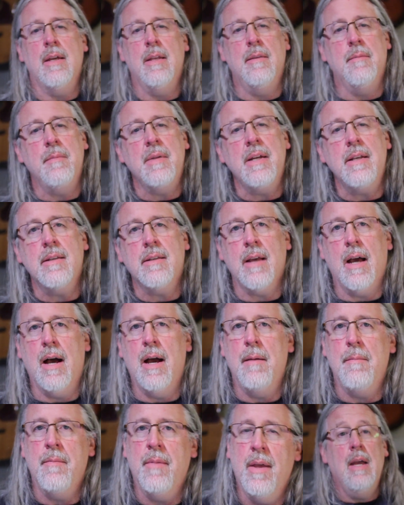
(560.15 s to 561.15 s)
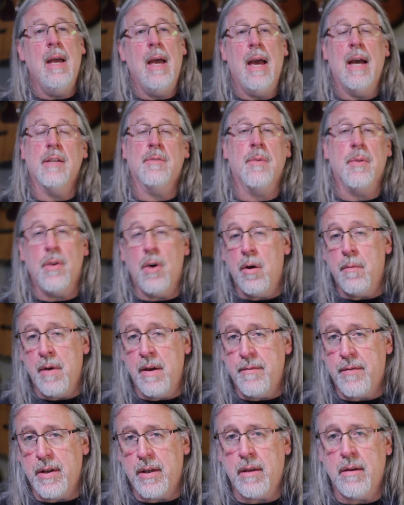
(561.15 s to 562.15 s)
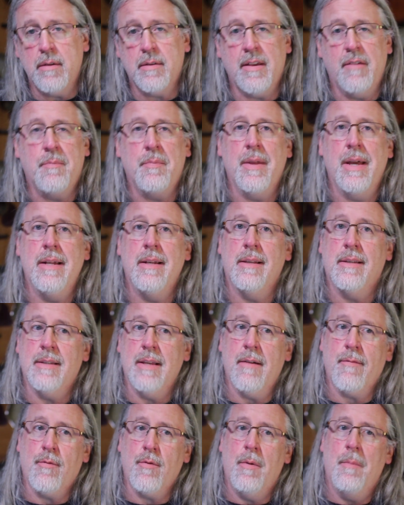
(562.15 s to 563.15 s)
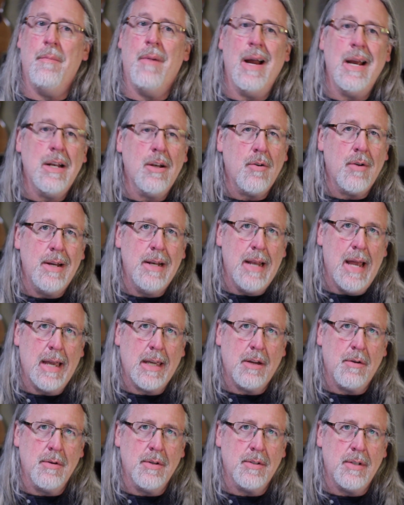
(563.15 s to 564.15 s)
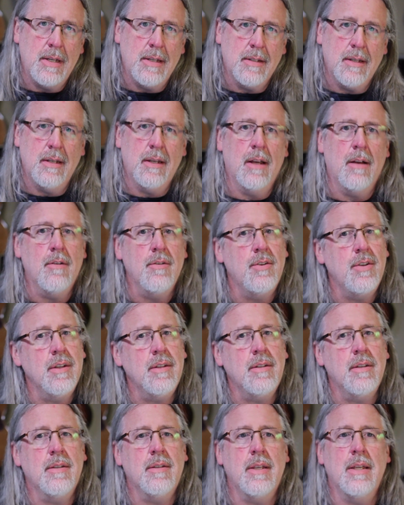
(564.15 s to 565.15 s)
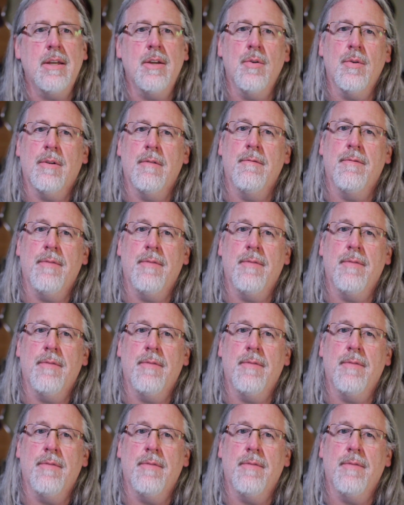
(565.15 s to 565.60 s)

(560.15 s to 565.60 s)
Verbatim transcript: In the meantime, as with all my videos, I've planted several minor inaccuracies in here just to see who can